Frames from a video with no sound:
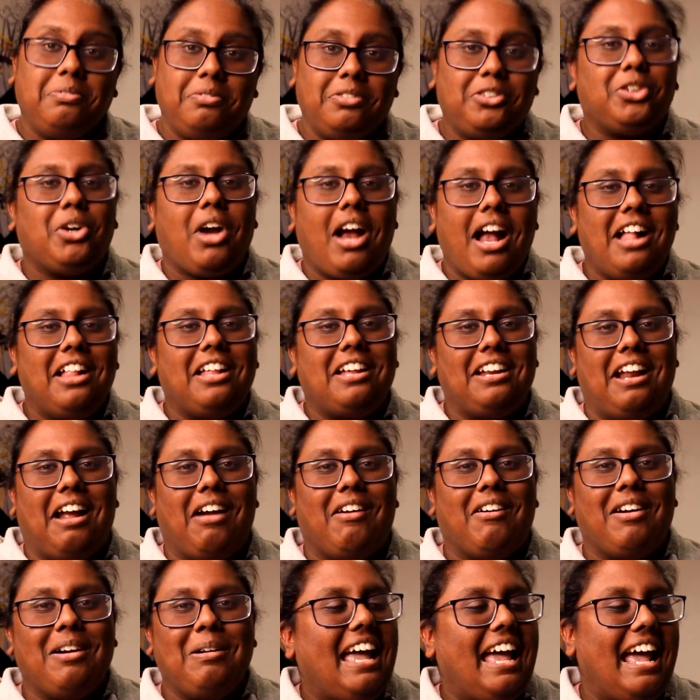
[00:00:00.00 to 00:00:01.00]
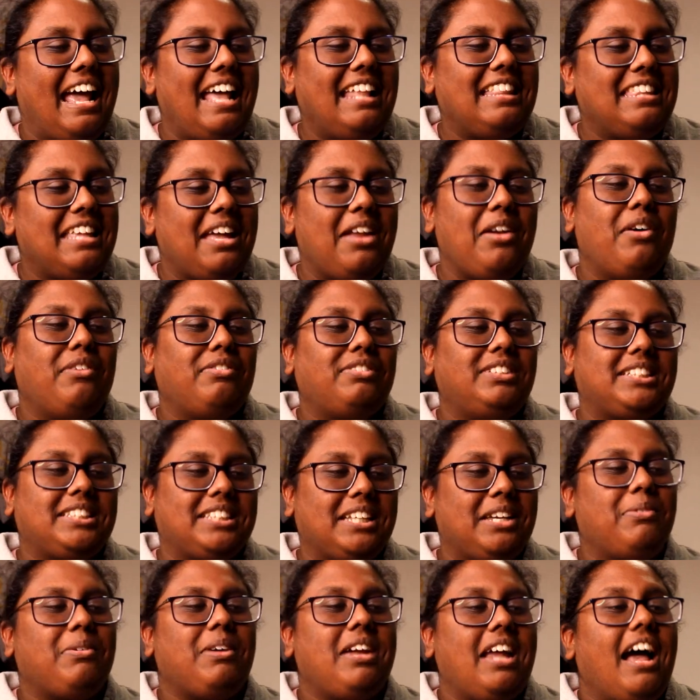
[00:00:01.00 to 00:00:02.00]
trial and error. And then
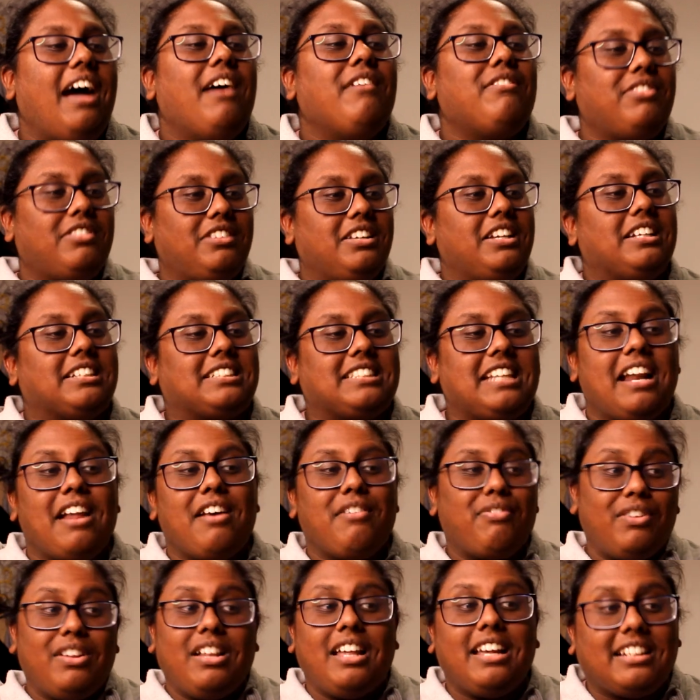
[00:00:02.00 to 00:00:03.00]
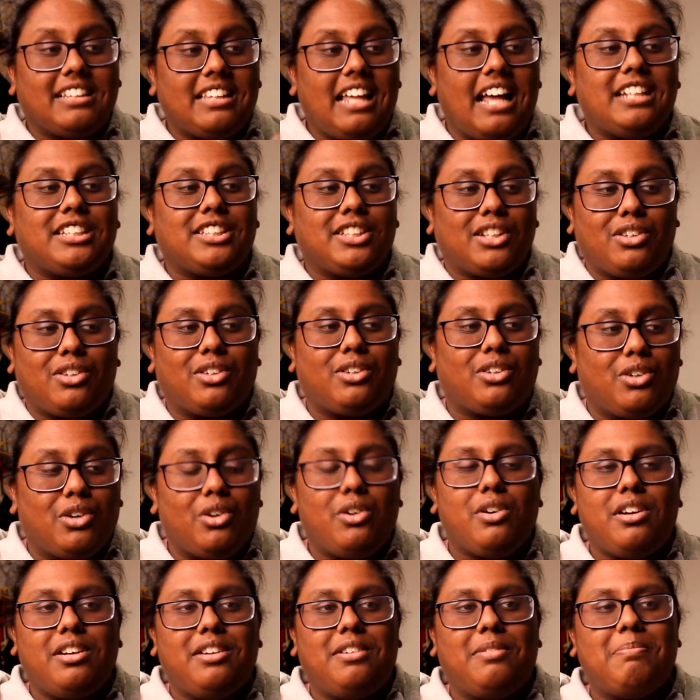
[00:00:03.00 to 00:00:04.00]
obviously we have this. And I feel like that's a
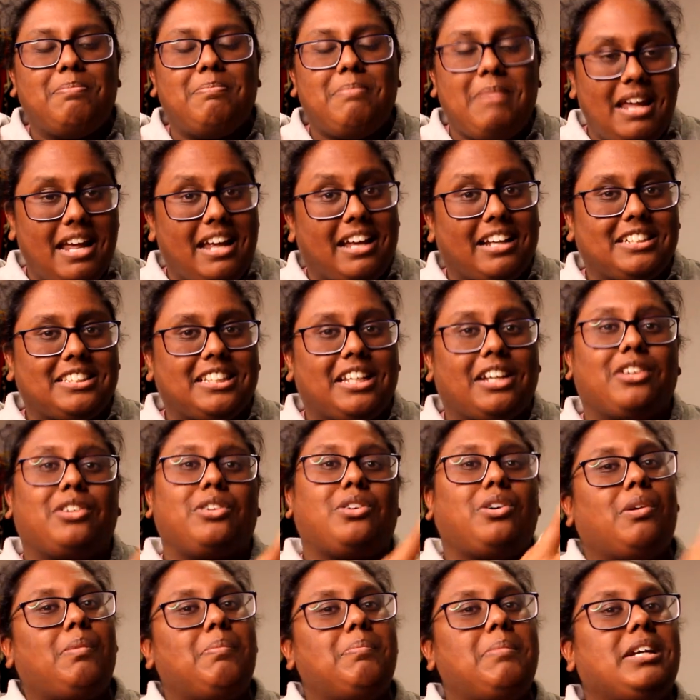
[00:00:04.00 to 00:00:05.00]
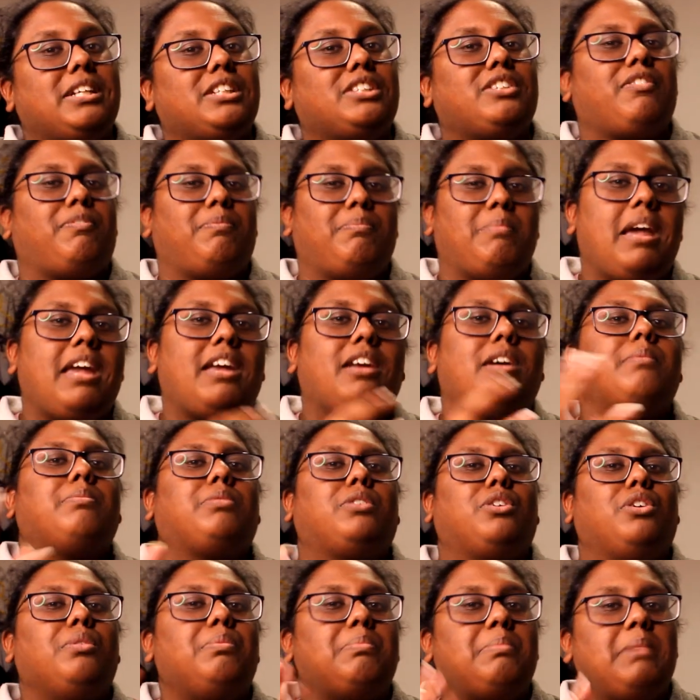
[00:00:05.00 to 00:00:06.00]
good mix, like good mix of
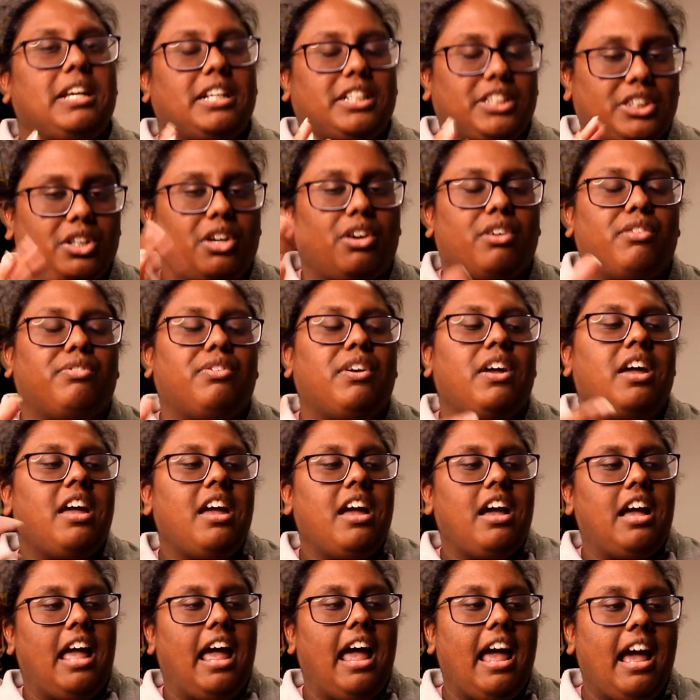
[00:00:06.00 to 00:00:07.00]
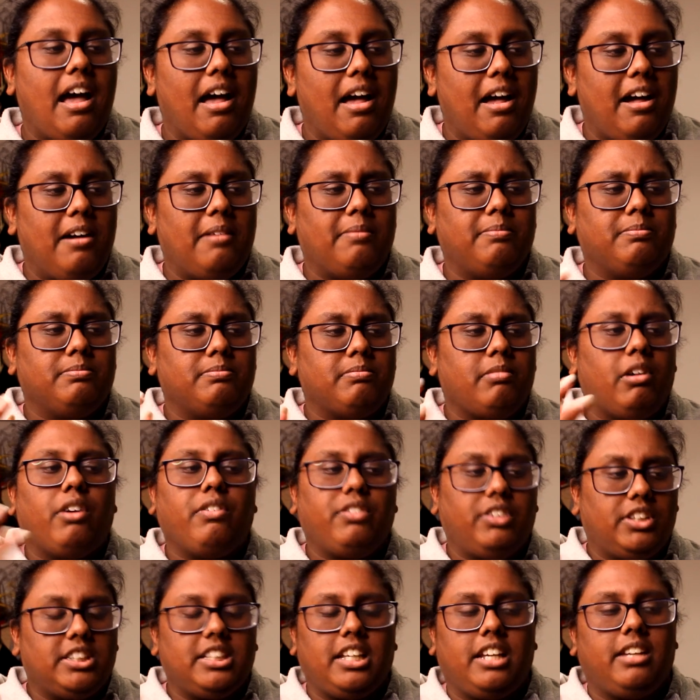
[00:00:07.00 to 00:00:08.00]
makeup, good mix of um
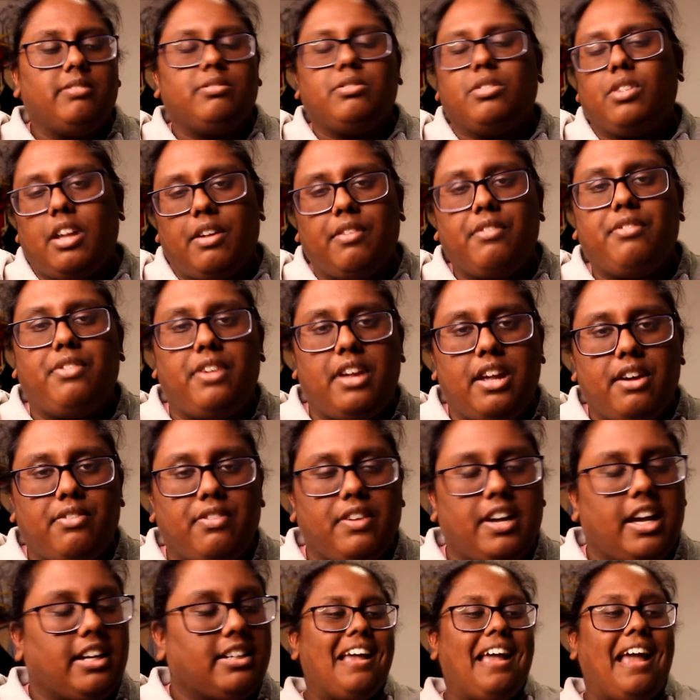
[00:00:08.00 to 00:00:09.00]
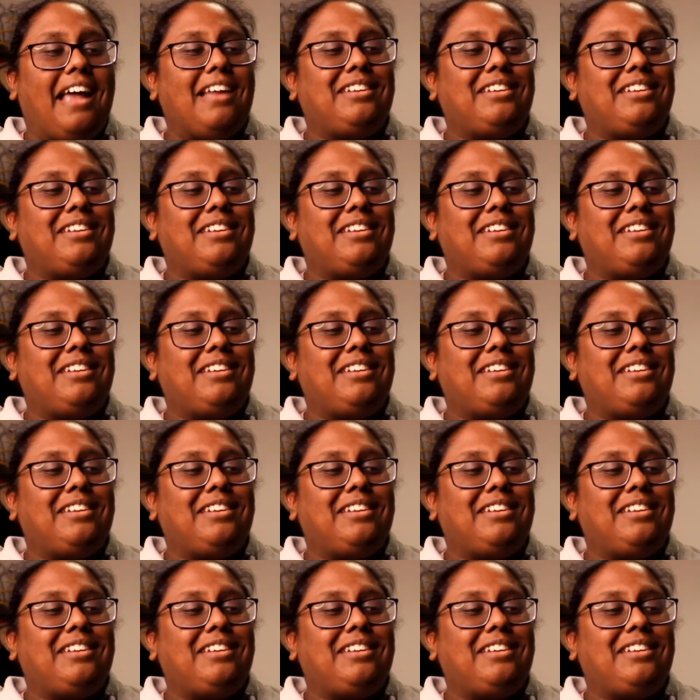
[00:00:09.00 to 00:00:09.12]
obviously VFX.